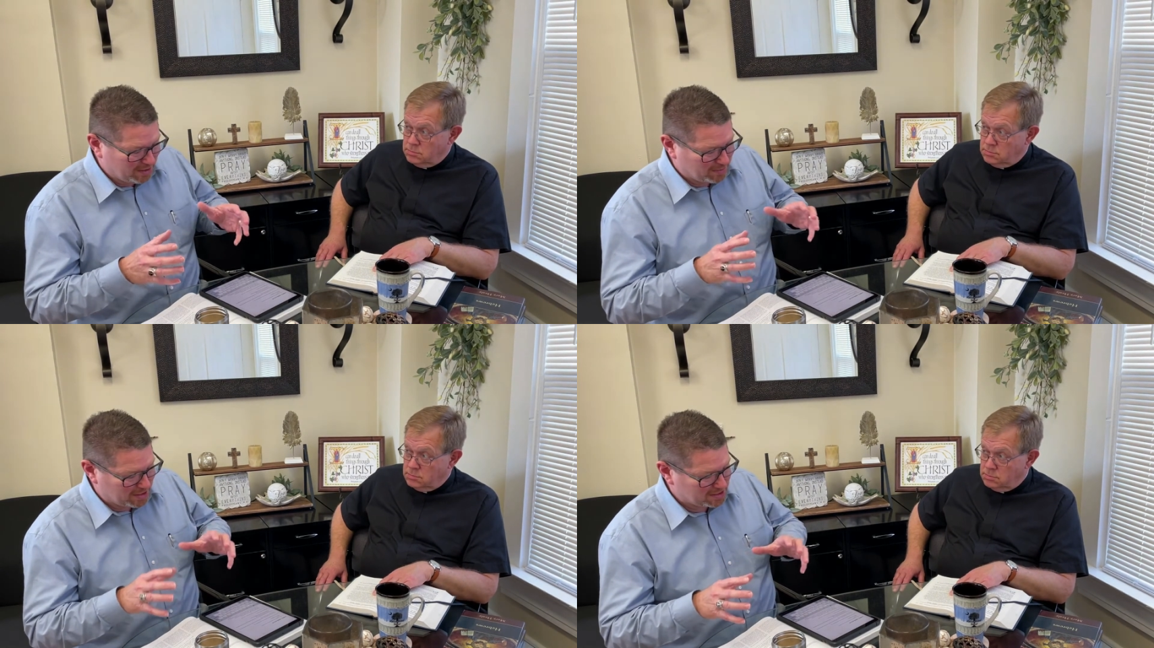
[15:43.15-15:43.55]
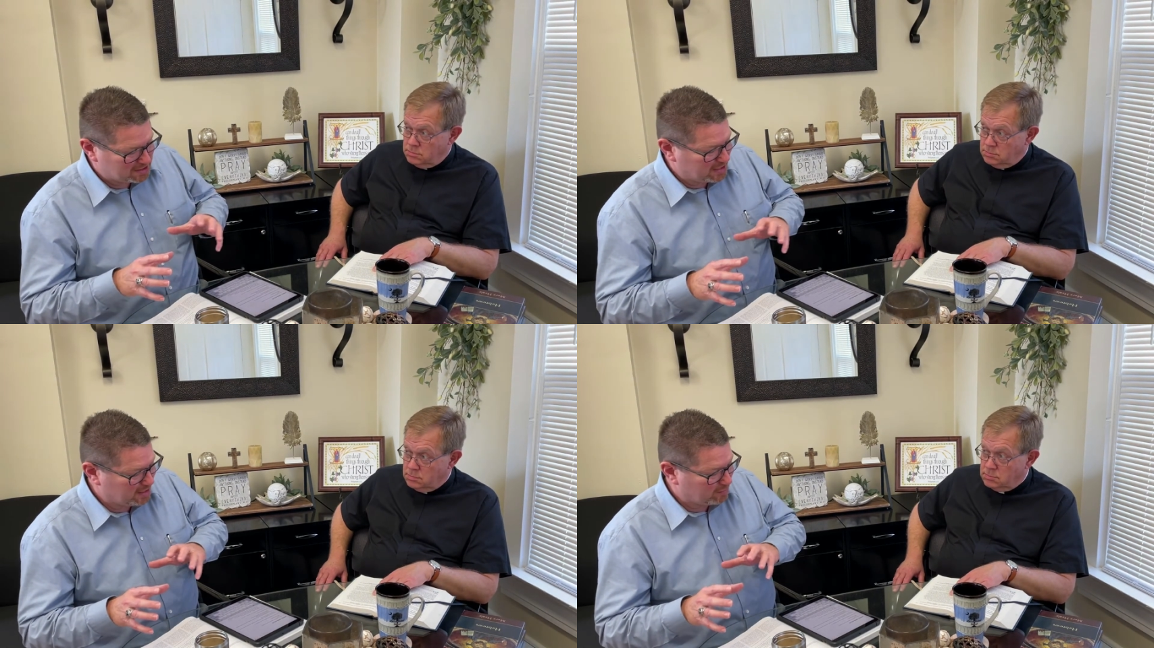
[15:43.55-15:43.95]
Speaker 1: but
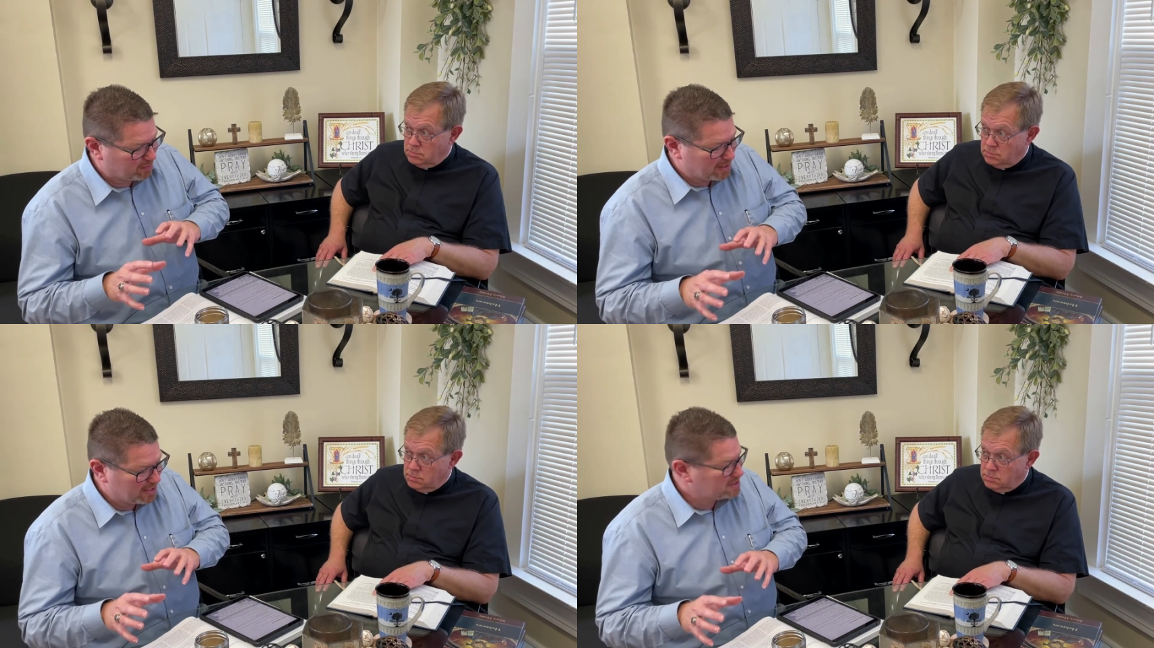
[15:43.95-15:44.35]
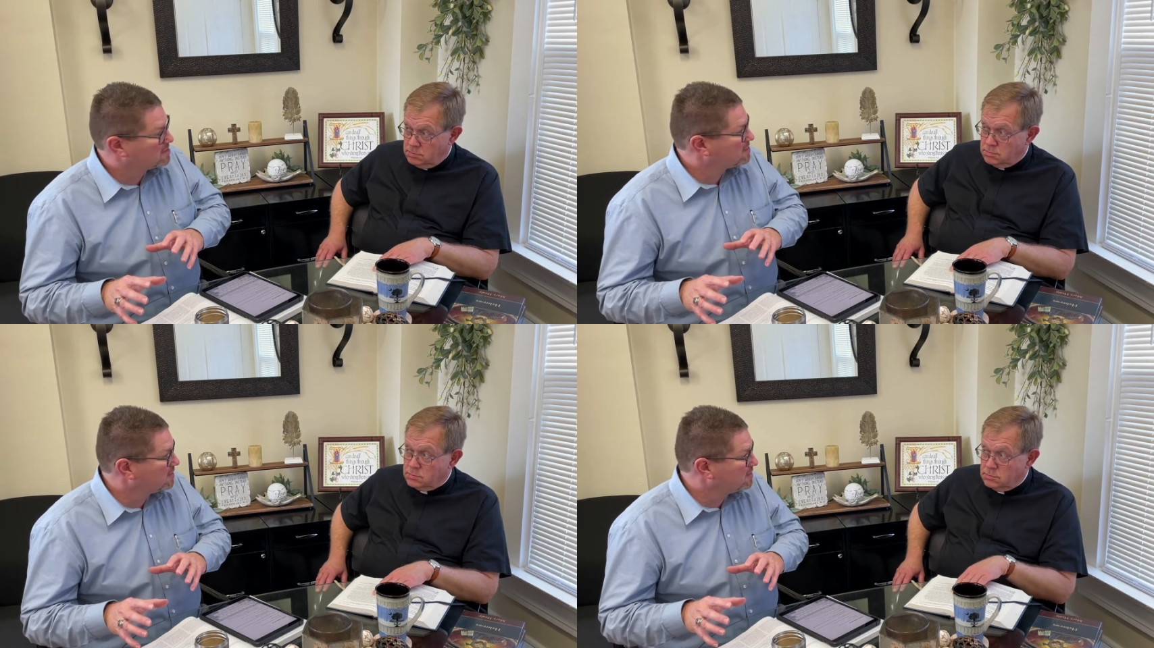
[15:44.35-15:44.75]
instead he reminds
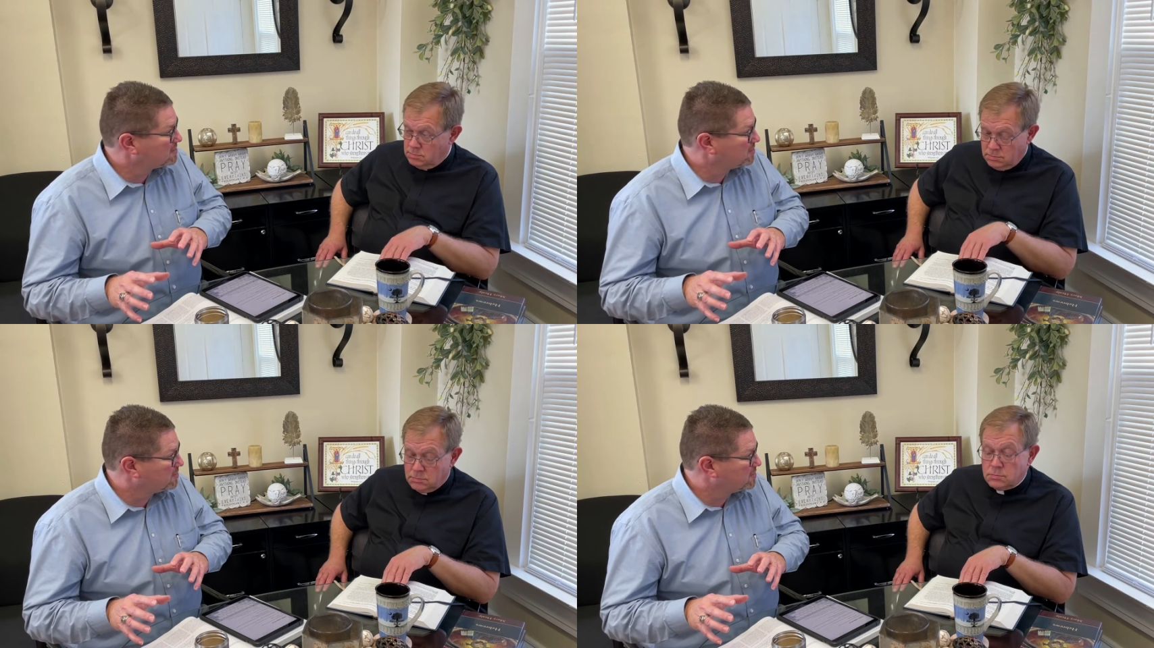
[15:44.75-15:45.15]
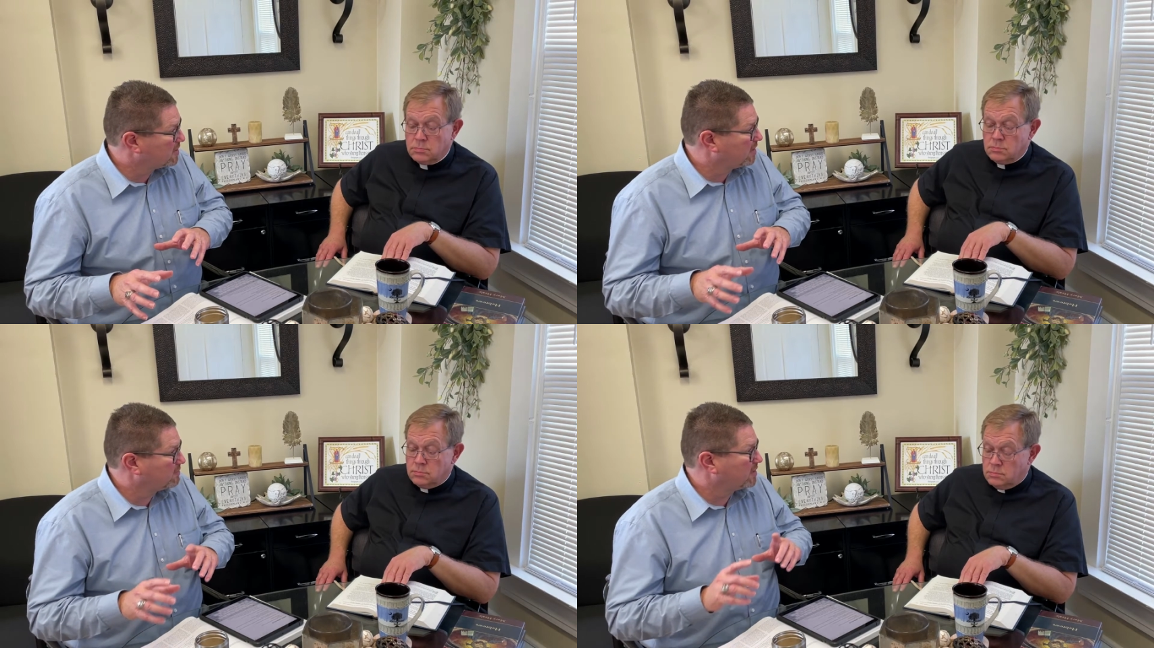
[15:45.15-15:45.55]
his listeners
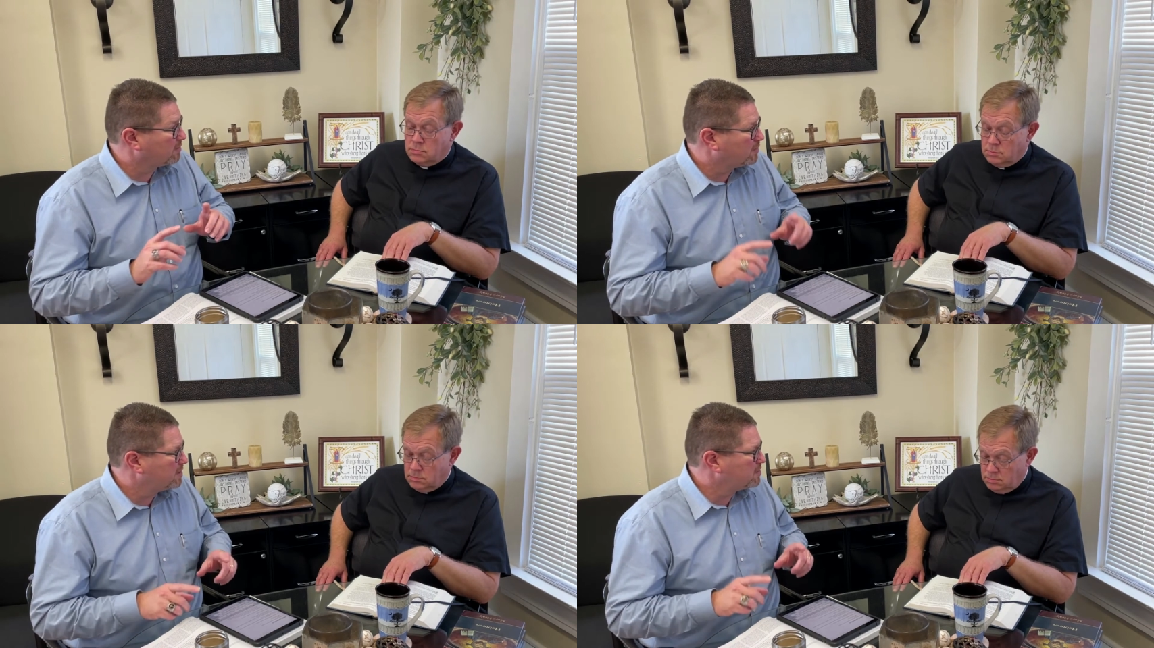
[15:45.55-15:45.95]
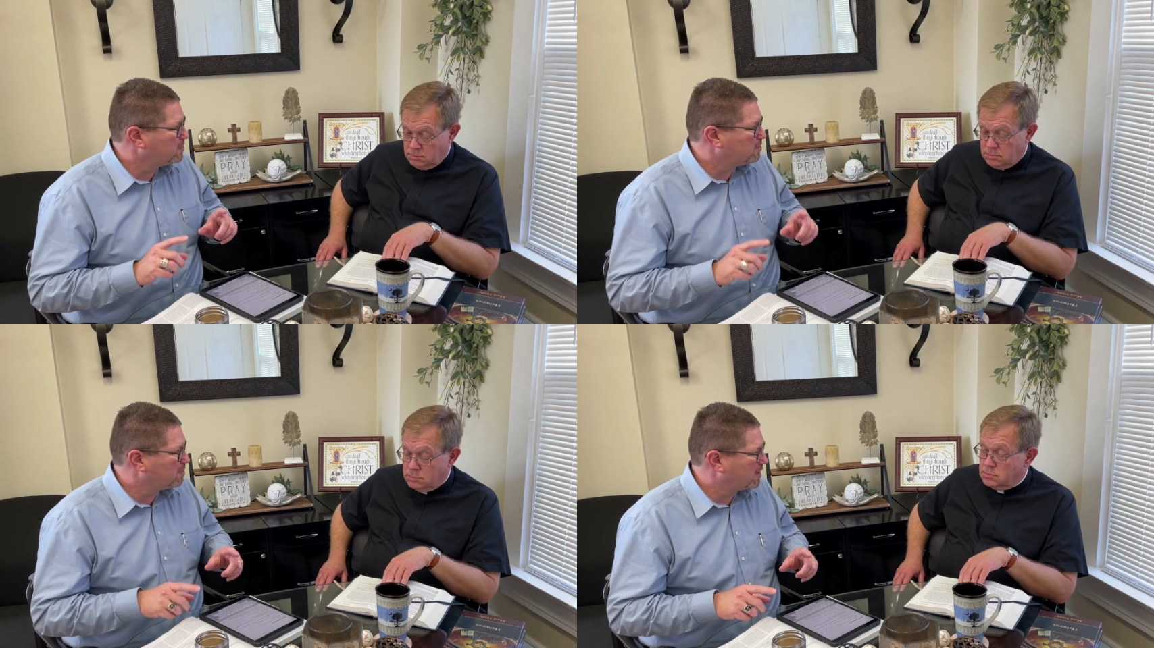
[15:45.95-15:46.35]
of the
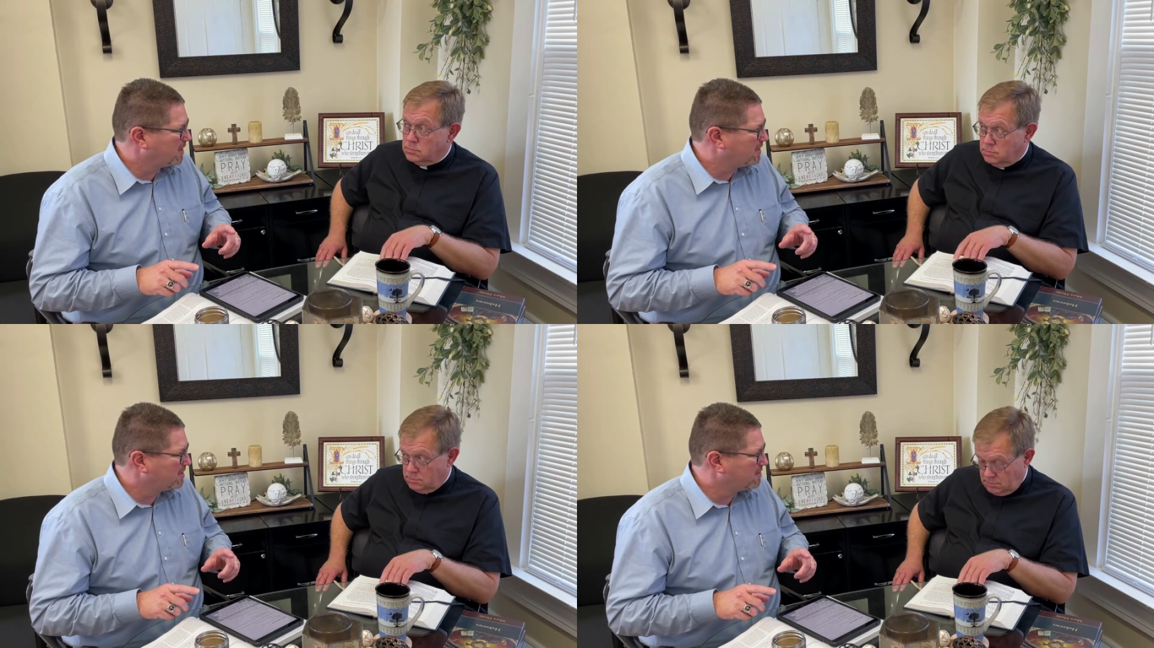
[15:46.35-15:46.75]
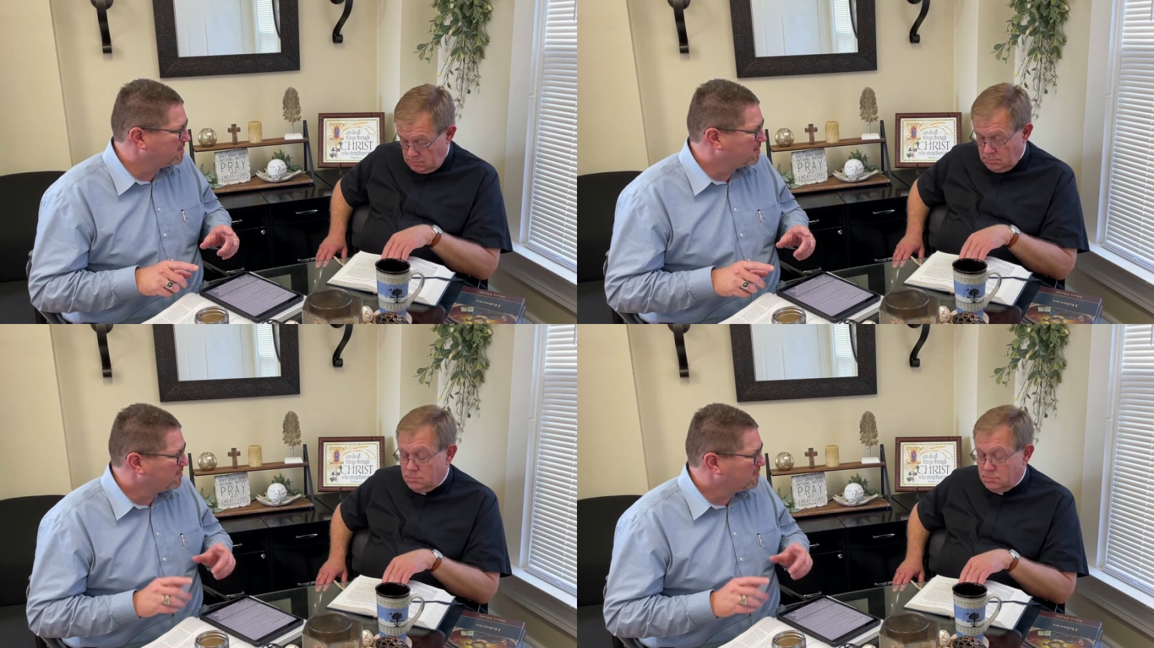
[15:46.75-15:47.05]
original plan